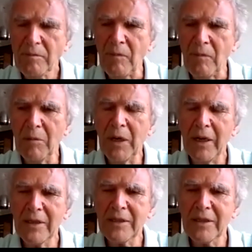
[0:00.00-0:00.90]

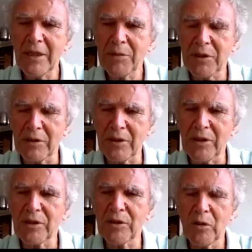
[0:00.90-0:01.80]
by assumption
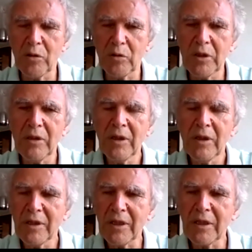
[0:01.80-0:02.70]
is known
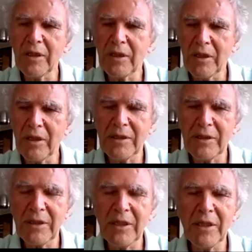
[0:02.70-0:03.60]
that the
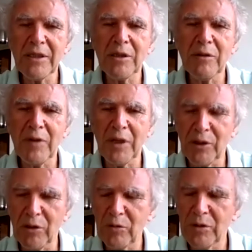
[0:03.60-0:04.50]
cardinality of
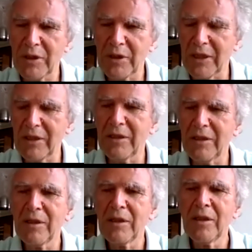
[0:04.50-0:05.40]
unknown set
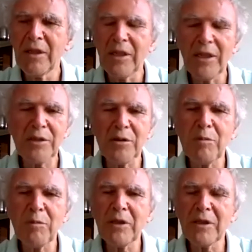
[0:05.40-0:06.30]
is
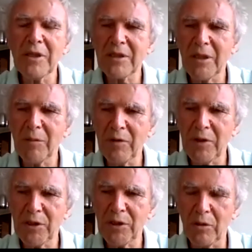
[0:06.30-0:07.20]
not bigger than some
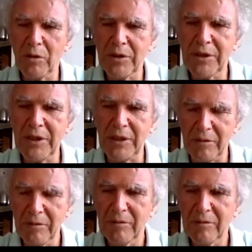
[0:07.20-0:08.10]
threshold
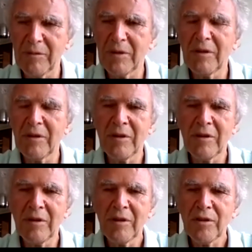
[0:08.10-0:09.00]
t.
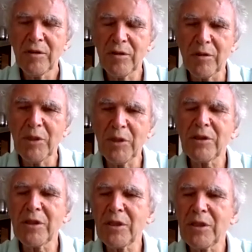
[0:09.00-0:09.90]
So
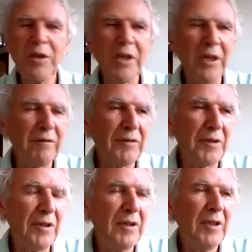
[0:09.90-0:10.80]
imagine that you have
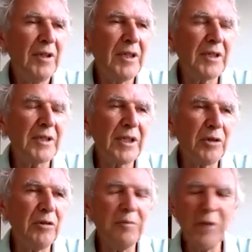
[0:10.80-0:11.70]
a
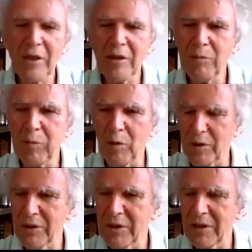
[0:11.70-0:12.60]
set of 1,000,000
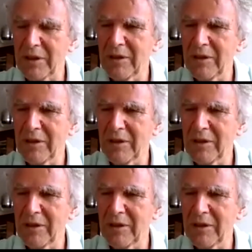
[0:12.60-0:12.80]
points,